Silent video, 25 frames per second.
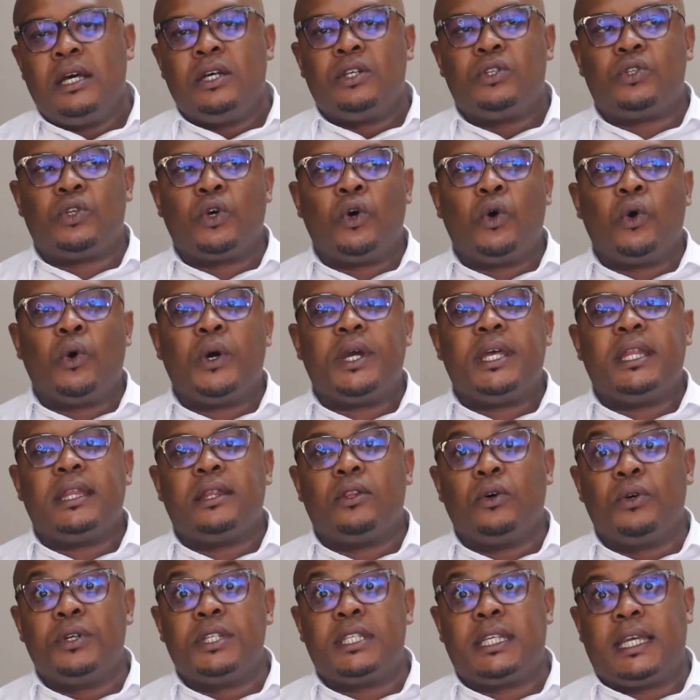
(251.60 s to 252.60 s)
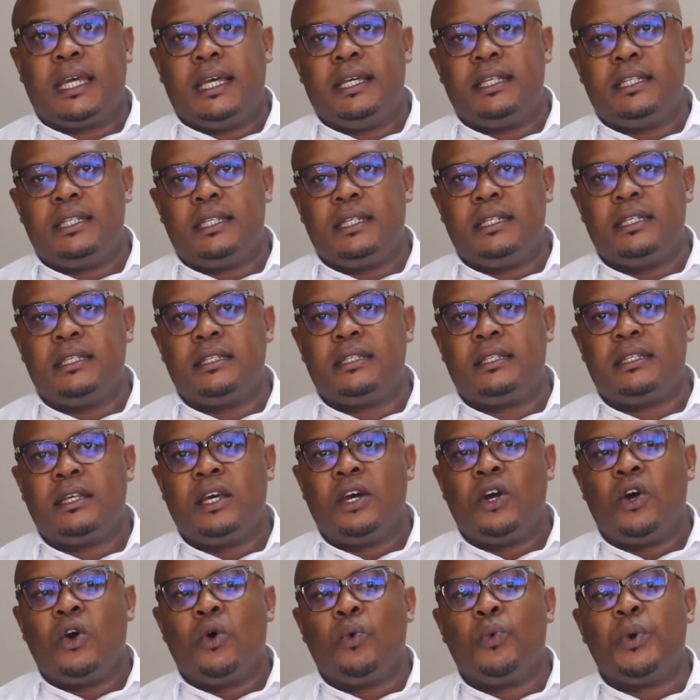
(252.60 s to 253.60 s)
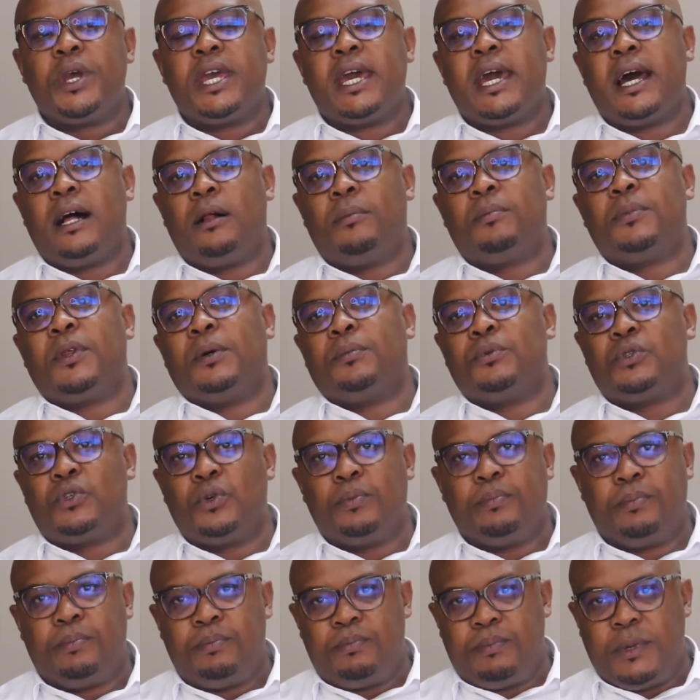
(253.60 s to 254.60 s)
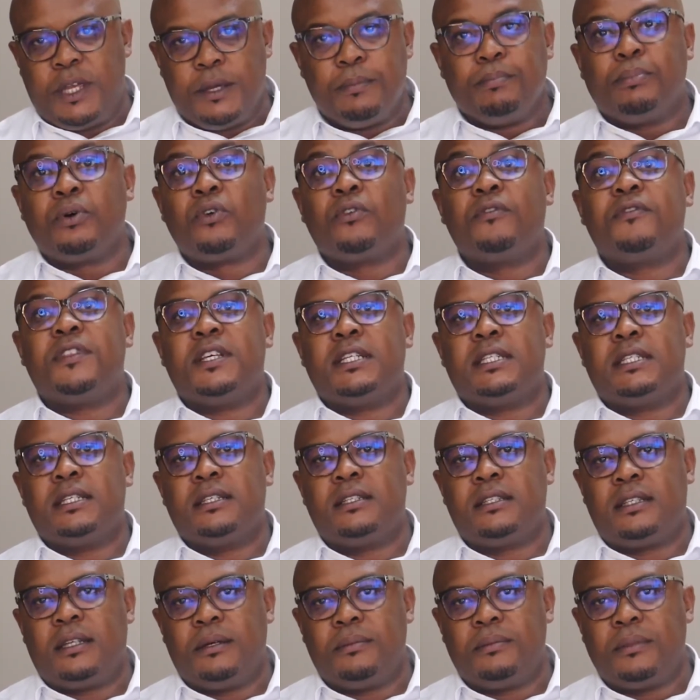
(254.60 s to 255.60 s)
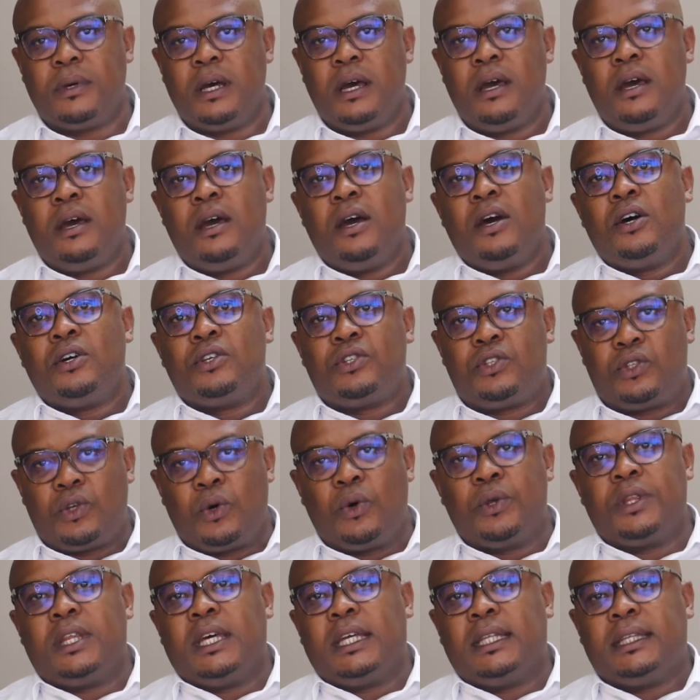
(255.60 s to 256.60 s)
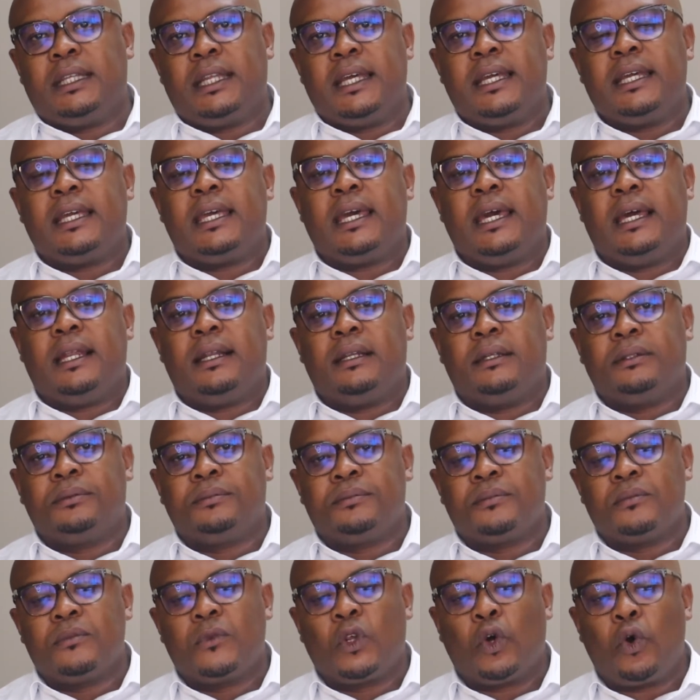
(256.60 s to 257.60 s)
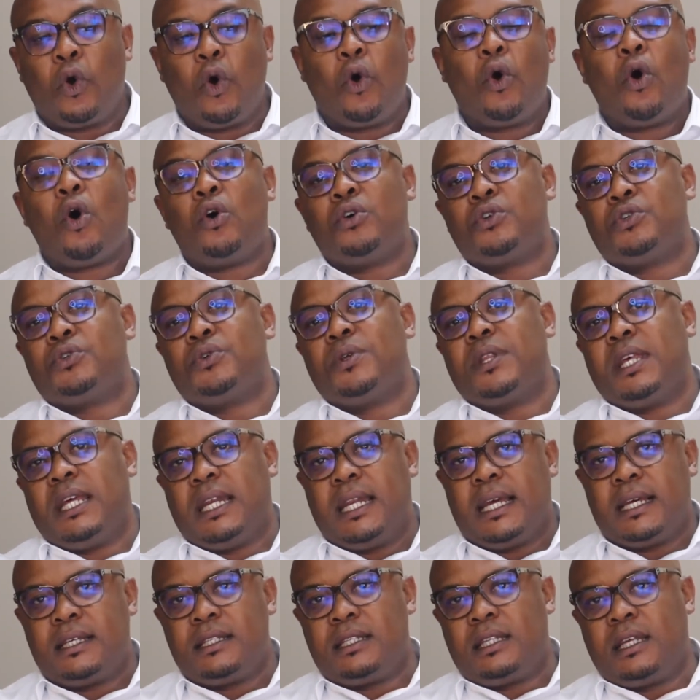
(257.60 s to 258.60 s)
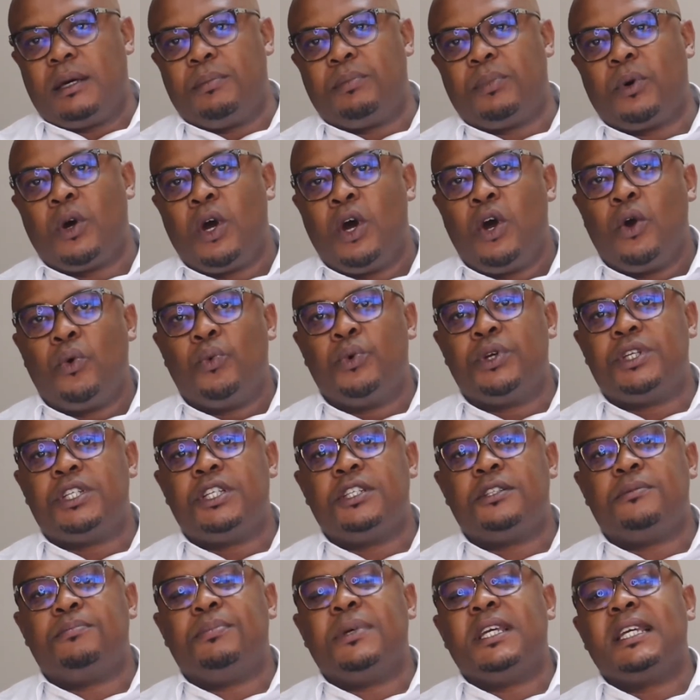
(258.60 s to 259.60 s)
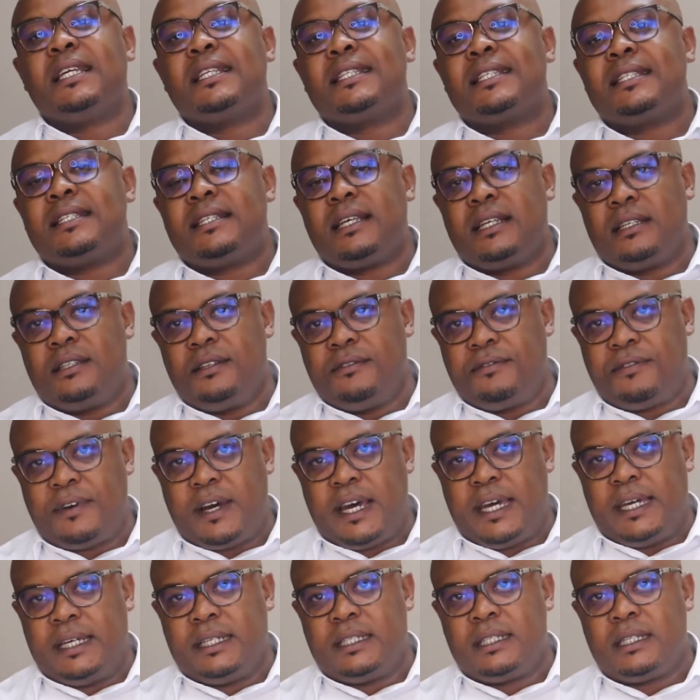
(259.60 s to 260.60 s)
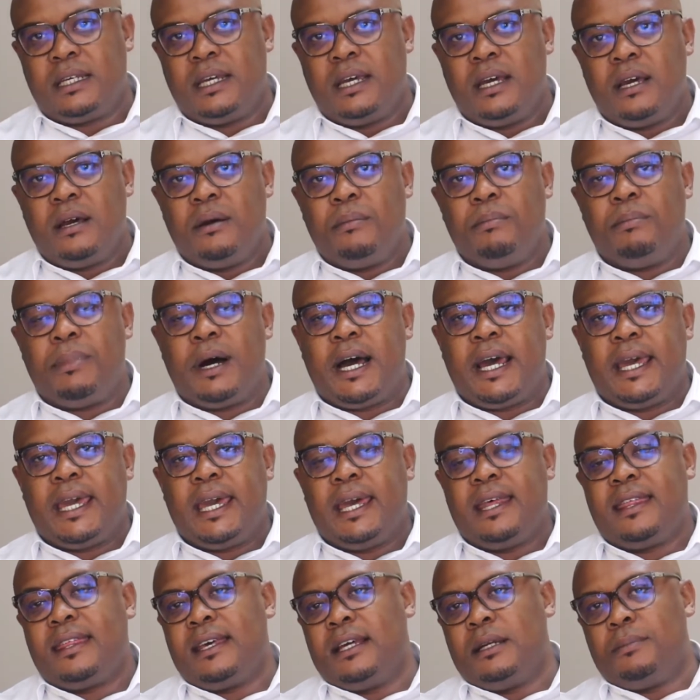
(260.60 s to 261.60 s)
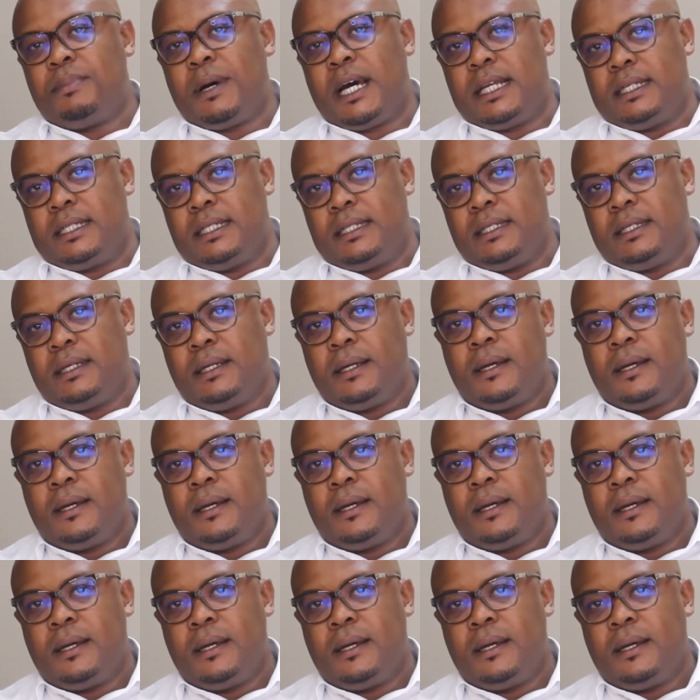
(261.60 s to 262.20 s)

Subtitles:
So in those cases, we help them to improve the system so that they can go on to the next step, which is being certified by a third party.